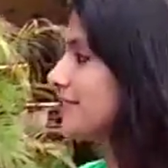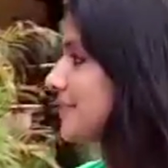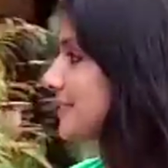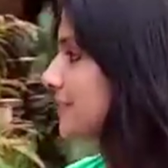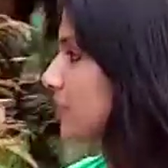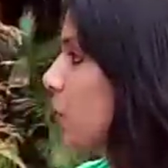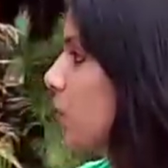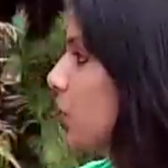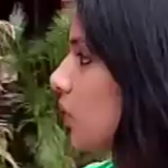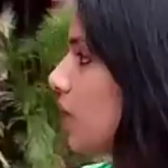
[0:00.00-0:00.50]

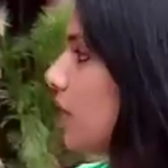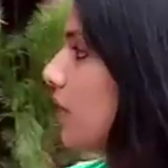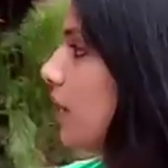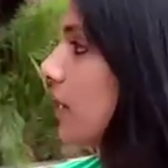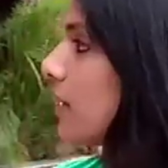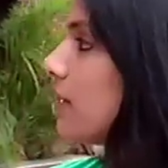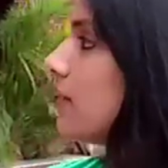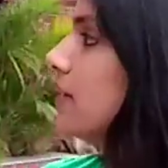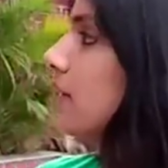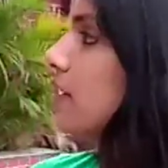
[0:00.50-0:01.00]
this
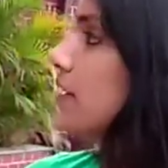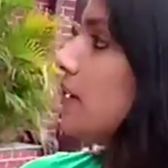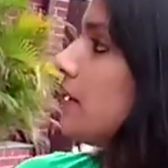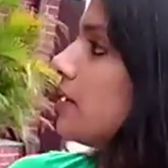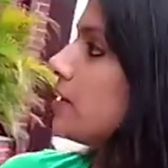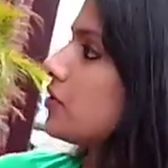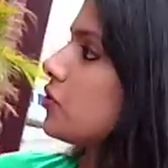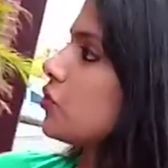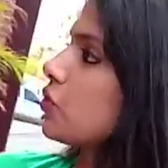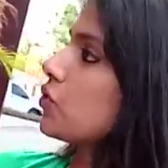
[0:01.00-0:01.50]
whole uh,
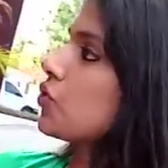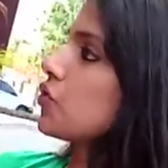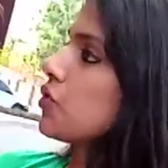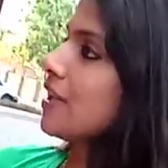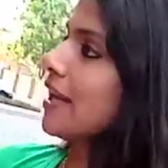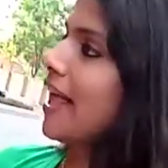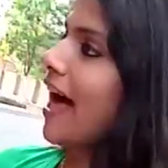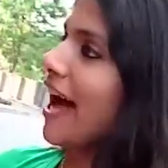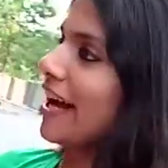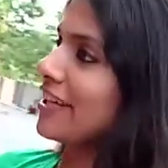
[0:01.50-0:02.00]

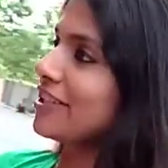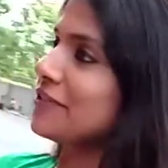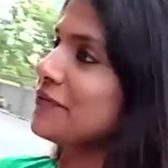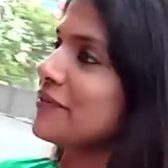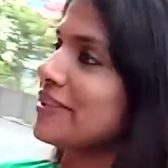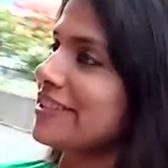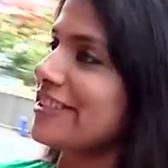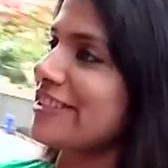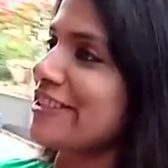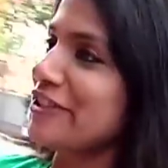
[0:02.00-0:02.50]
social
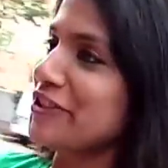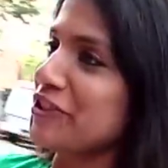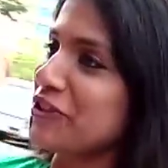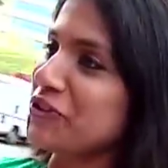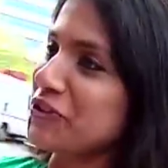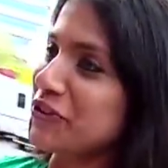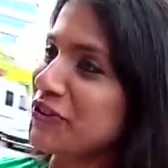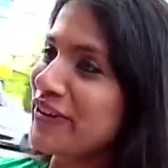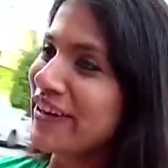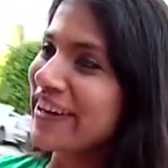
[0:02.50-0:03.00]
activist in
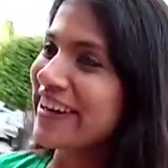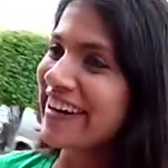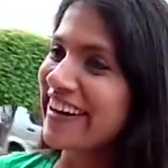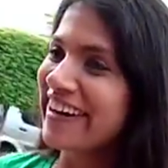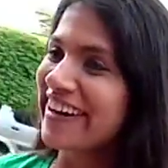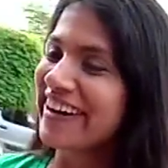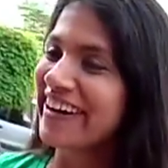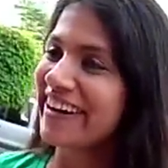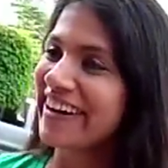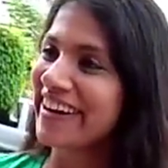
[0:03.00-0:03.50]
you?
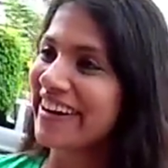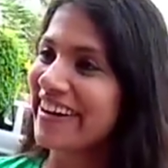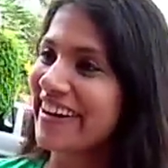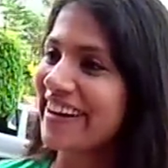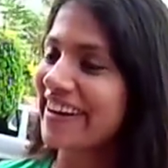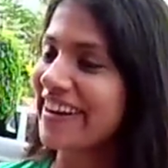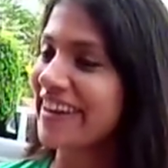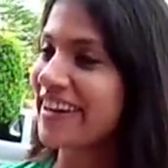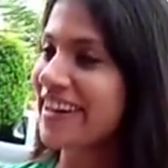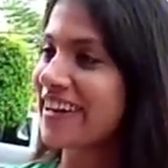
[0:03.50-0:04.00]

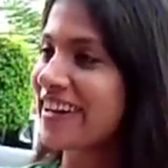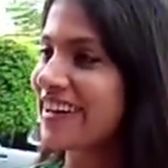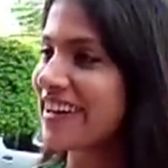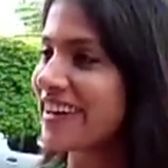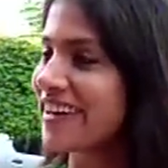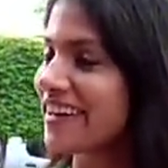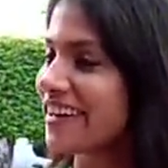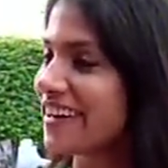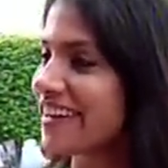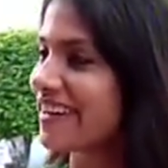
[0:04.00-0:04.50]

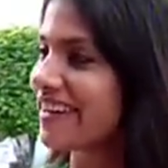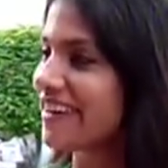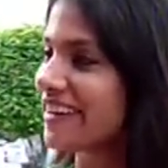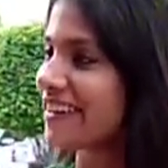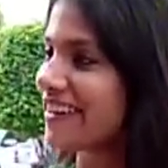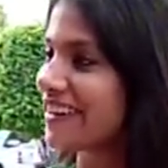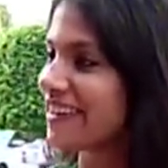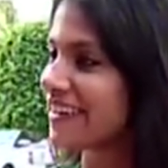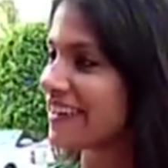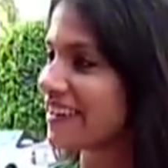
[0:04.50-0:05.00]
See,
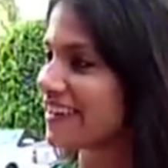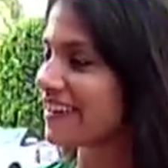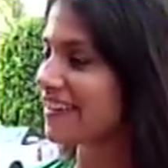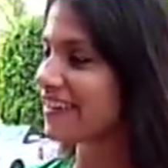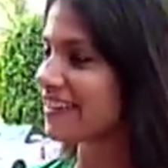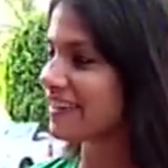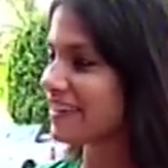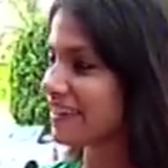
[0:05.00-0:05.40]
my dream is to